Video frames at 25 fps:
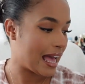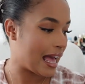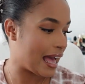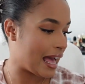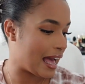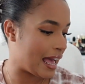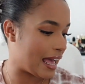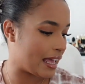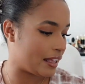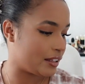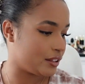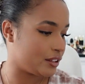
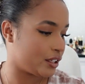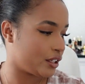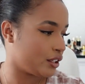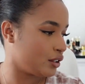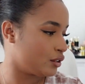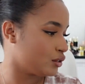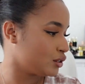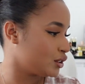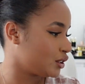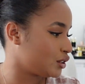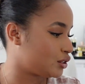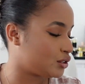And in
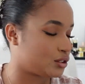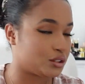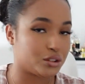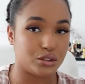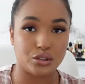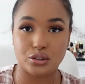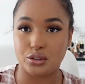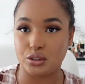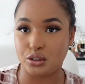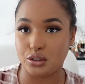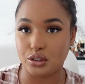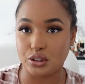order to
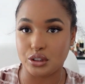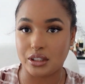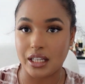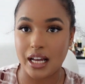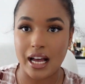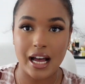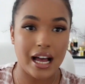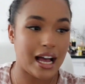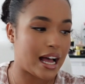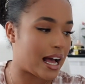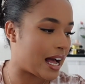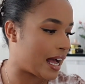do
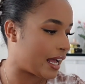that,